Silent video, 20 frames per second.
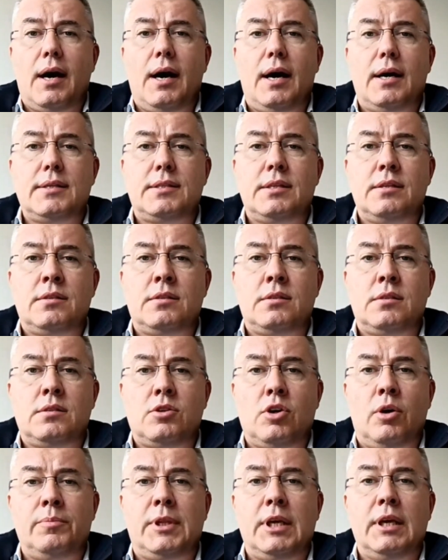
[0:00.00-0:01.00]
as
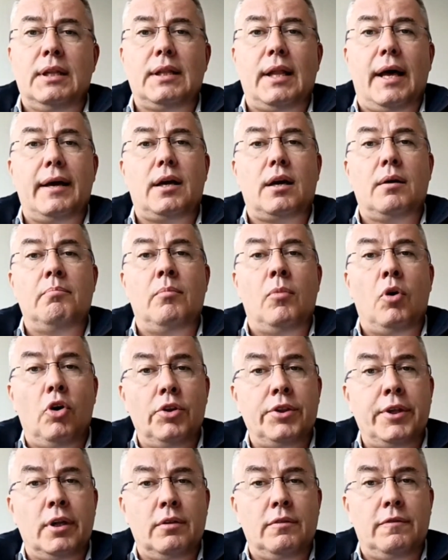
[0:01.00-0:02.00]
something like a
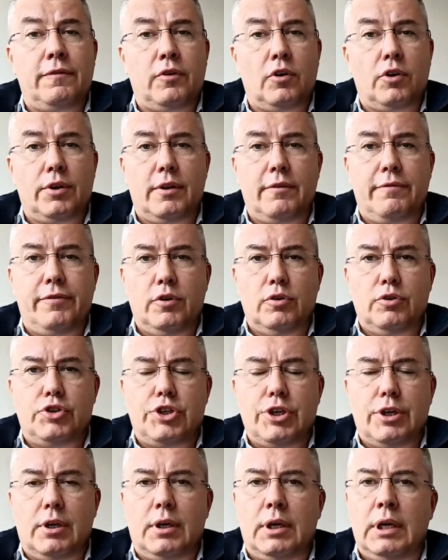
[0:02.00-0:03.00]
model for the
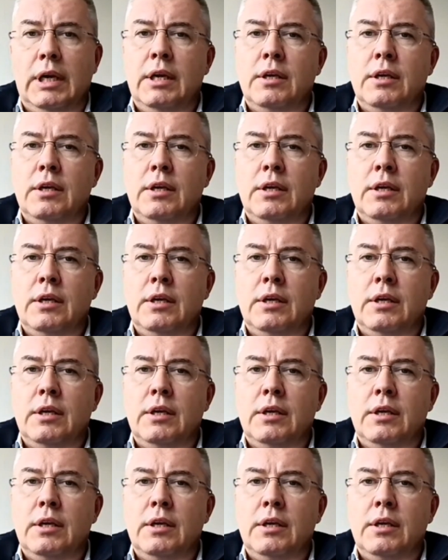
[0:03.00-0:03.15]
future.